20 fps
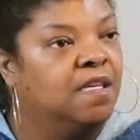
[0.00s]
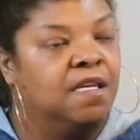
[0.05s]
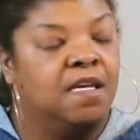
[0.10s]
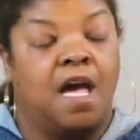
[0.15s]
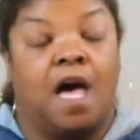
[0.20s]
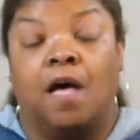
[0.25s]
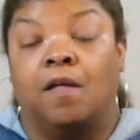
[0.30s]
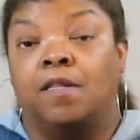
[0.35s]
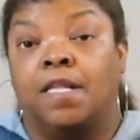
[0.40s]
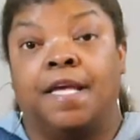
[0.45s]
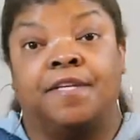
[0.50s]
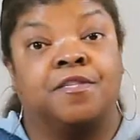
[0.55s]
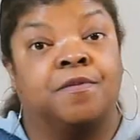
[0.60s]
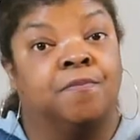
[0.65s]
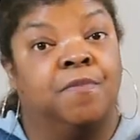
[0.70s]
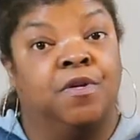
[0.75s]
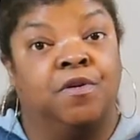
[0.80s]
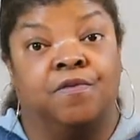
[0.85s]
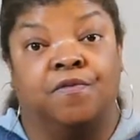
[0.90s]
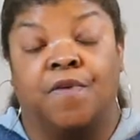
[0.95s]
Y'all,
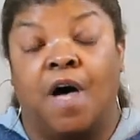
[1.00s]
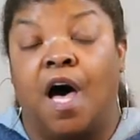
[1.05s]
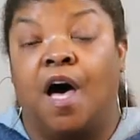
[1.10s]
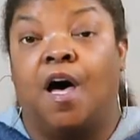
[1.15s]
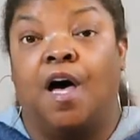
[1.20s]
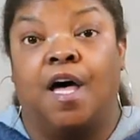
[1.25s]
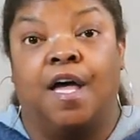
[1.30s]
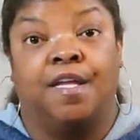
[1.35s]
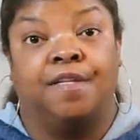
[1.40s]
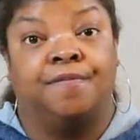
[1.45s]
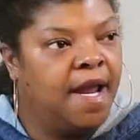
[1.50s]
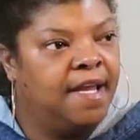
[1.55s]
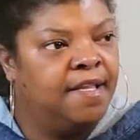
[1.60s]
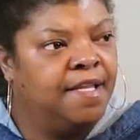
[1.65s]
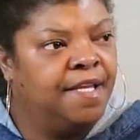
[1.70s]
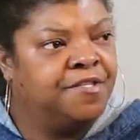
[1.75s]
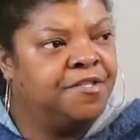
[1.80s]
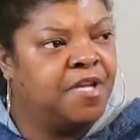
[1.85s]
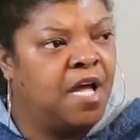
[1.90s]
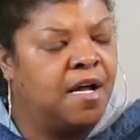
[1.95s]
let's move on. All right,
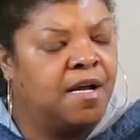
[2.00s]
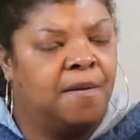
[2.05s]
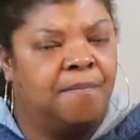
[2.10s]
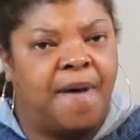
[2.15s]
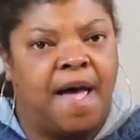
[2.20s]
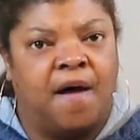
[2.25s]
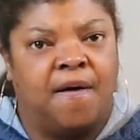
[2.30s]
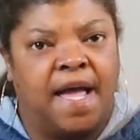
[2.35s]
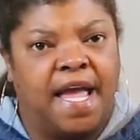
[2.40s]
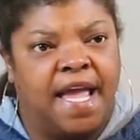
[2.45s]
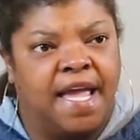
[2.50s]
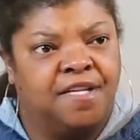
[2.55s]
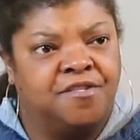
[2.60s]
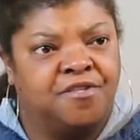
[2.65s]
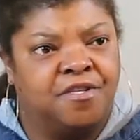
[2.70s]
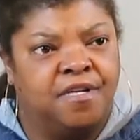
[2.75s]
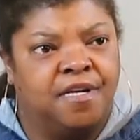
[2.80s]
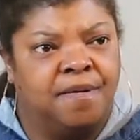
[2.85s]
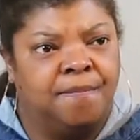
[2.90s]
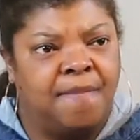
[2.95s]
let's talk about
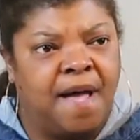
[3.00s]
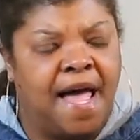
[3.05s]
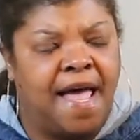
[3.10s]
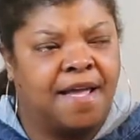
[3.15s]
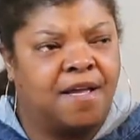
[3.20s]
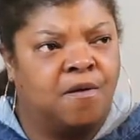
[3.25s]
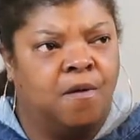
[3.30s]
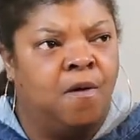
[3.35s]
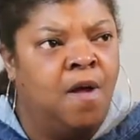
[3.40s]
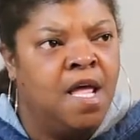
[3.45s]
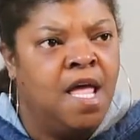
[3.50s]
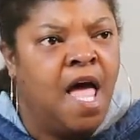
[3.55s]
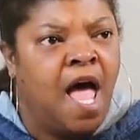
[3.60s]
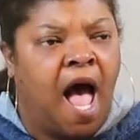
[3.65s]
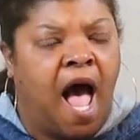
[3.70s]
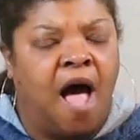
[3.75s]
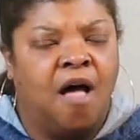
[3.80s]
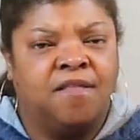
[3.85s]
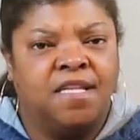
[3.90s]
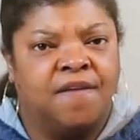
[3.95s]
Angela and Michael.
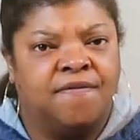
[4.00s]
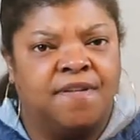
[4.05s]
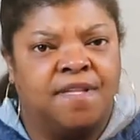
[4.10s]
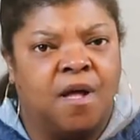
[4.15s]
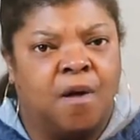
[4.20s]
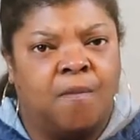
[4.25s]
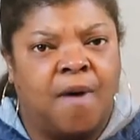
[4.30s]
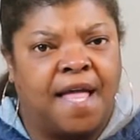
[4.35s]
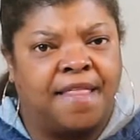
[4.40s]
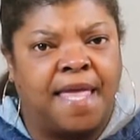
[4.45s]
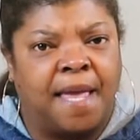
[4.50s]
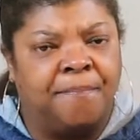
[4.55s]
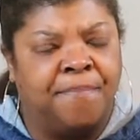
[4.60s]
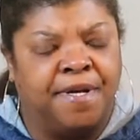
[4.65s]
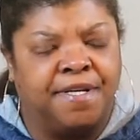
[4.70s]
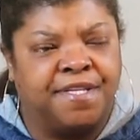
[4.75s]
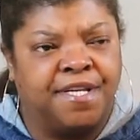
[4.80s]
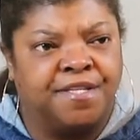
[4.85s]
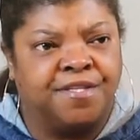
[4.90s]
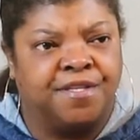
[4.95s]
I don't even know why they
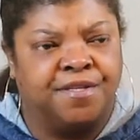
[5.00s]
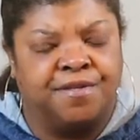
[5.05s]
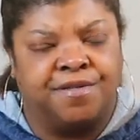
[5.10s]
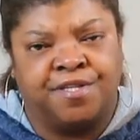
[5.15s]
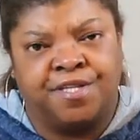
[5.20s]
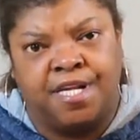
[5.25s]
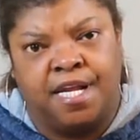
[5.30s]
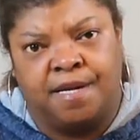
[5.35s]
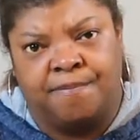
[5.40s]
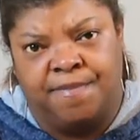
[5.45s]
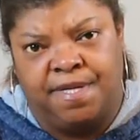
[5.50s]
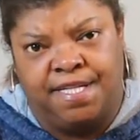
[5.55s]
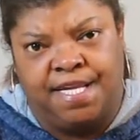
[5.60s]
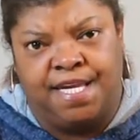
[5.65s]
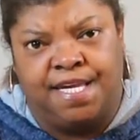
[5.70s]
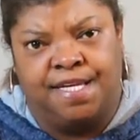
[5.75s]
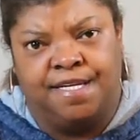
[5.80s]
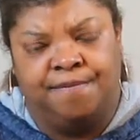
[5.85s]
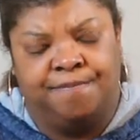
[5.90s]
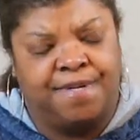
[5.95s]
put this little segment
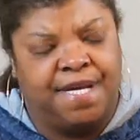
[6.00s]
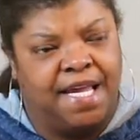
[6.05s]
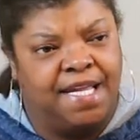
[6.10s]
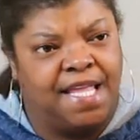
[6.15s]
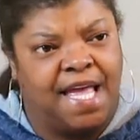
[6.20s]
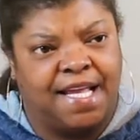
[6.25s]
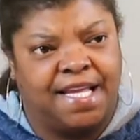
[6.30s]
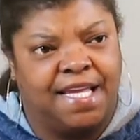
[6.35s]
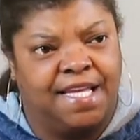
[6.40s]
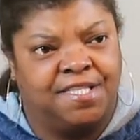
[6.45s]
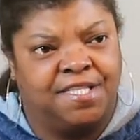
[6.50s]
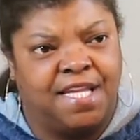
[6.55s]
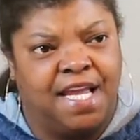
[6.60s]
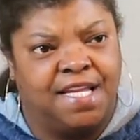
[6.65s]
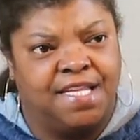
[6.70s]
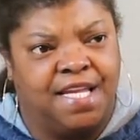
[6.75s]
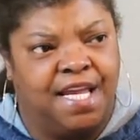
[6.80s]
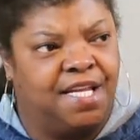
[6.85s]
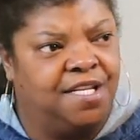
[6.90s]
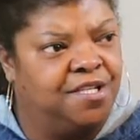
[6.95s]
in, but I guess
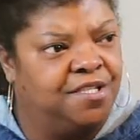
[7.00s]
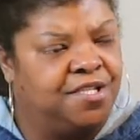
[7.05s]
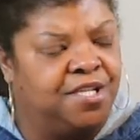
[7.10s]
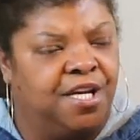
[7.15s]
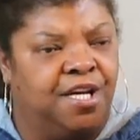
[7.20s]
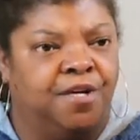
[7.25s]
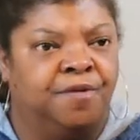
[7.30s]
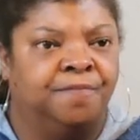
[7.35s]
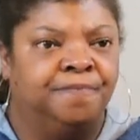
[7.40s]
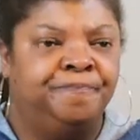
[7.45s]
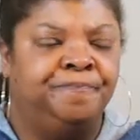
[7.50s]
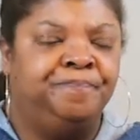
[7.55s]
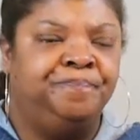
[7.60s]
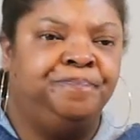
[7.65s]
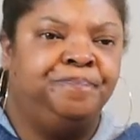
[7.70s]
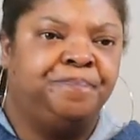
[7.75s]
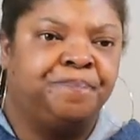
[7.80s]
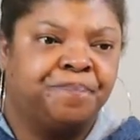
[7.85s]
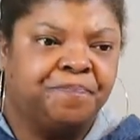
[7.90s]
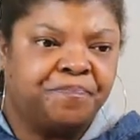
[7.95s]
they needed
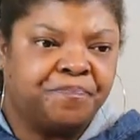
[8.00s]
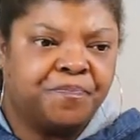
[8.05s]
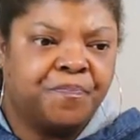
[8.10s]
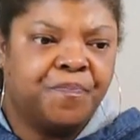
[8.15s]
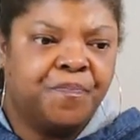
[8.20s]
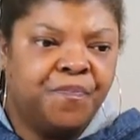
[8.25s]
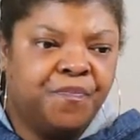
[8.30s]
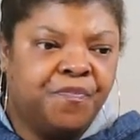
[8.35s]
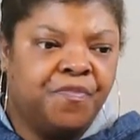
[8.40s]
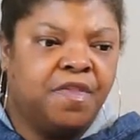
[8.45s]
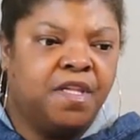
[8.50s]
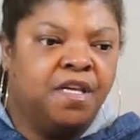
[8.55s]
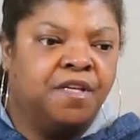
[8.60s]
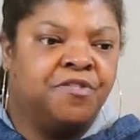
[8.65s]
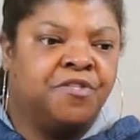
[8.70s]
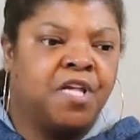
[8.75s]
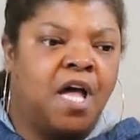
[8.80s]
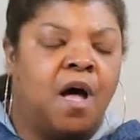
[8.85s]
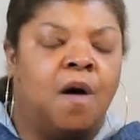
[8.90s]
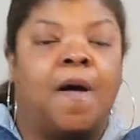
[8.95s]

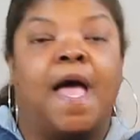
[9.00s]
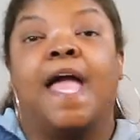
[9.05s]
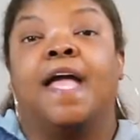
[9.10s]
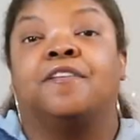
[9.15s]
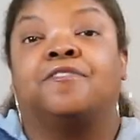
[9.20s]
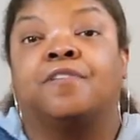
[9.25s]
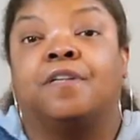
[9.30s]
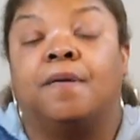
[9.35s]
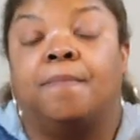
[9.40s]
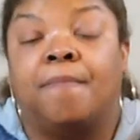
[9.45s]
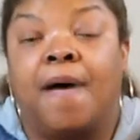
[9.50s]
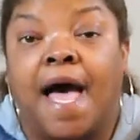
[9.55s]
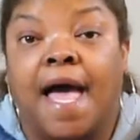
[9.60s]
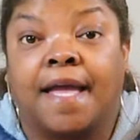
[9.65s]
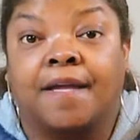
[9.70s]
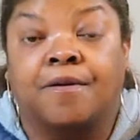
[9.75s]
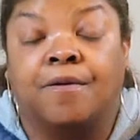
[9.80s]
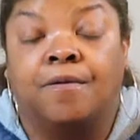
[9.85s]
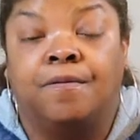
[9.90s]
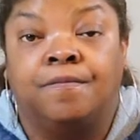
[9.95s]
to. So, Angela and
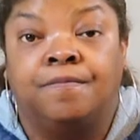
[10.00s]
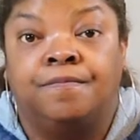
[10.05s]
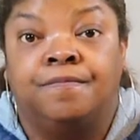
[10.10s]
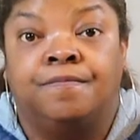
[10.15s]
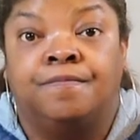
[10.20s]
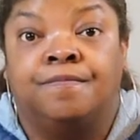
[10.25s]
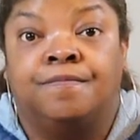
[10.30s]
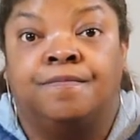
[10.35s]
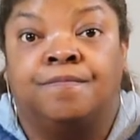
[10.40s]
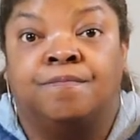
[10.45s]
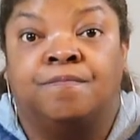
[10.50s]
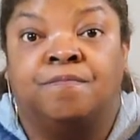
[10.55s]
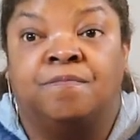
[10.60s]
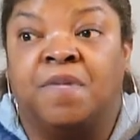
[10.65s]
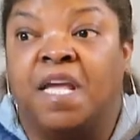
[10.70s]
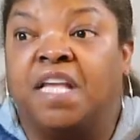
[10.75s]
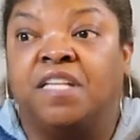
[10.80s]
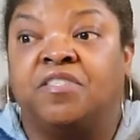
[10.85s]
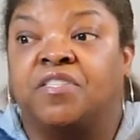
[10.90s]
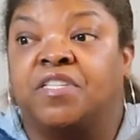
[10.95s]
Michael,
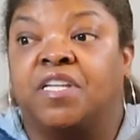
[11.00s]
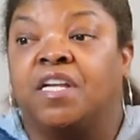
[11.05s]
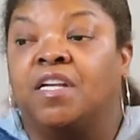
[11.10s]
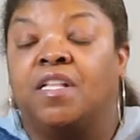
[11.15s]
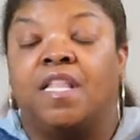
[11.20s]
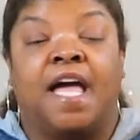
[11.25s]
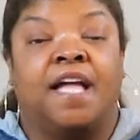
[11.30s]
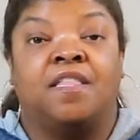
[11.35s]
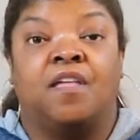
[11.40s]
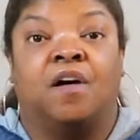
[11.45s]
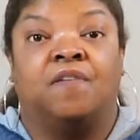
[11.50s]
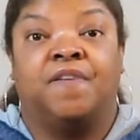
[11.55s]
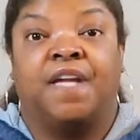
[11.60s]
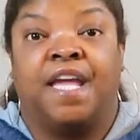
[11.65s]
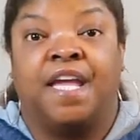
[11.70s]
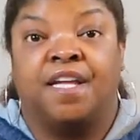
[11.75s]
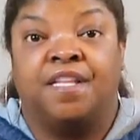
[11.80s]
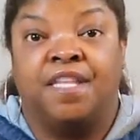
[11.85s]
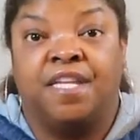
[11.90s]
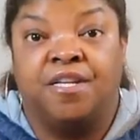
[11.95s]
he still ain't over
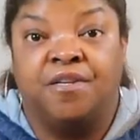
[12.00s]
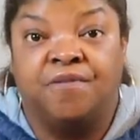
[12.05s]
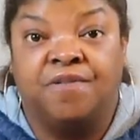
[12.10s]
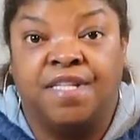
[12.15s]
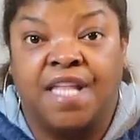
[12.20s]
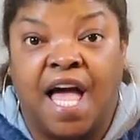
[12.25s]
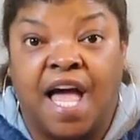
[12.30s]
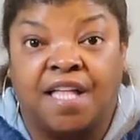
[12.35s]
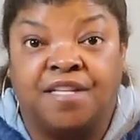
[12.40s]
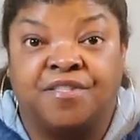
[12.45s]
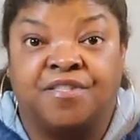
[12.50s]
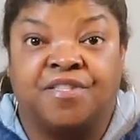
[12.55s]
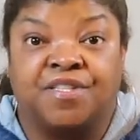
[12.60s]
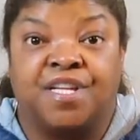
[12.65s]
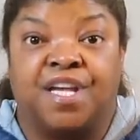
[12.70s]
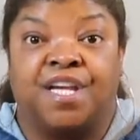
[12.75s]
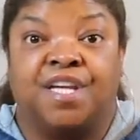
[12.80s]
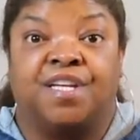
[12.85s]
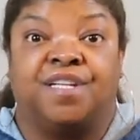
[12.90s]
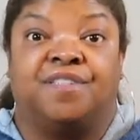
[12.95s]
here in the United
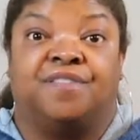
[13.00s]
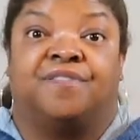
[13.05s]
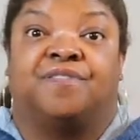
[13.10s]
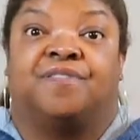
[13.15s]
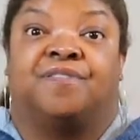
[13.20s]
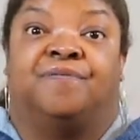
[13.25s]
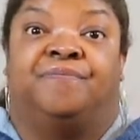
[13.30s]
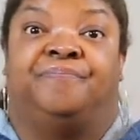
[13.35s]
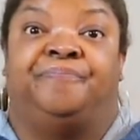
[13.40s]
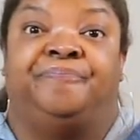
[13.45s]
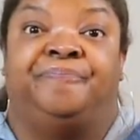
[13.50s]
States.